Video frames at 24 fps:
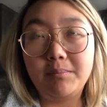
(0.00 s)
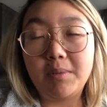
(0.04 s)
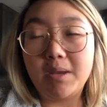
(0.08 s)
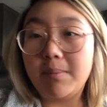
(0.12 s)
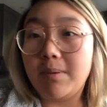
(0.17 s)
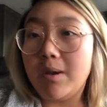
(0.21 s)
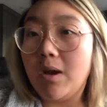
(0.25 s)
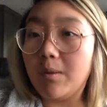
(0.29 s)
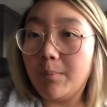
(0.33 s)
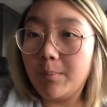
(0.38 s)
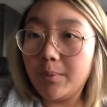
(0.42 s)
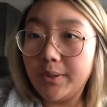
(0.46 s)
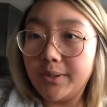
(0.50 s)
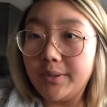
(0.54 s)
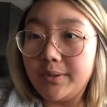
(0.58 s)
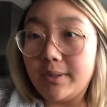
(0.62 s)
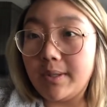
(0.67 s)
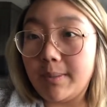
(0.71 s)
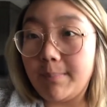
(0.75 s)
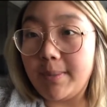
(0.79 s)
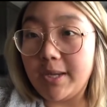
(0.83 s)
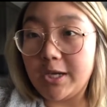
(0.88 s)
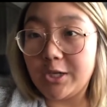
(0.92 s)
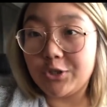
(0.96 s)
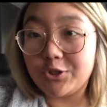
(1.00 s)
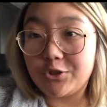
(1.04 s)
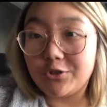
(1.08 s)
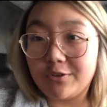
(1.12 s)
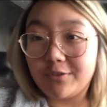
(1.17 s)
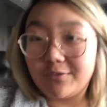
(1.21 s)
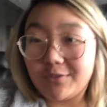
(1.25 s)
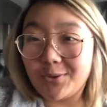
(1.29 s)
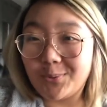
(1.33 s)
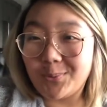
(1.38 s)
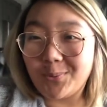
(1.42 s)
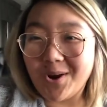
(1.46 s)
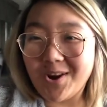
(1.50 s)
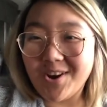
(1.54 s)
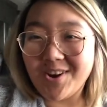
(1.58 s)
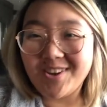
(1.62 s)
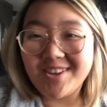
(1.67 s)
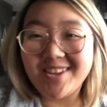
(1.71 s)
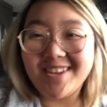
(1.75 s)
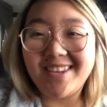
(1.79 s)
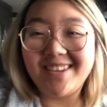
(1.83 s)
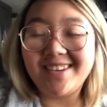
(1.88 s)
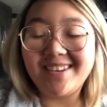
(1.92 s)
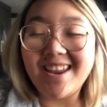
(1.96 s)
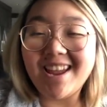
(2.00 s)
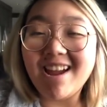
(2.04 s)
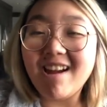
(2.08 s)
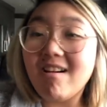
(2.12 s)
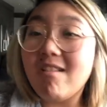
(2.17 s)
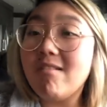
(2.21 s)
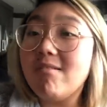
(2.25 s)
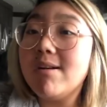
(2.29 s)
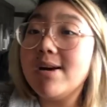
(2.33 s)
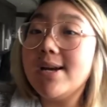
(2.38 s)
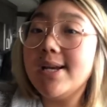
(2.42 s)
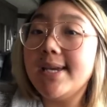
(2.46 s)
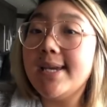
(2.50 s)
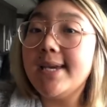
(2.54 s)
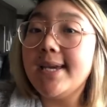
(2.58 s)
Maybe I'll put the picture of her wearing it now.